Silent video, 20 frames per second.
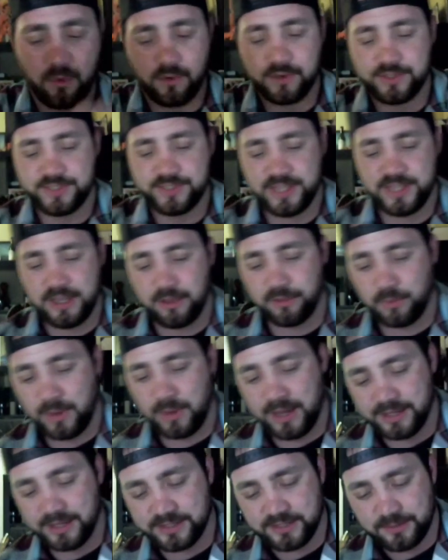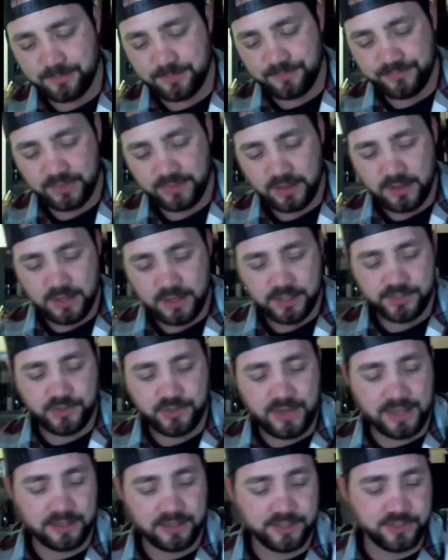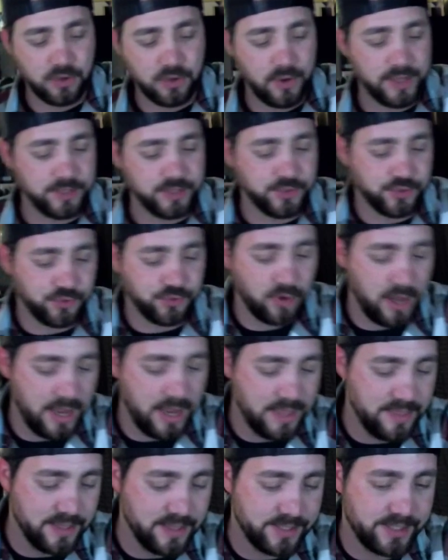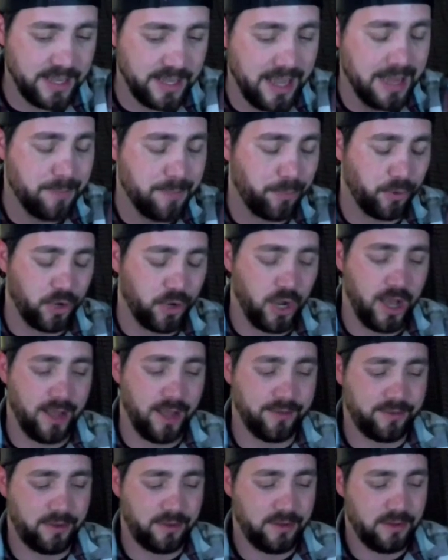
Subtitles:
say otherwise. So yeah, let's go ahead and try this apricot.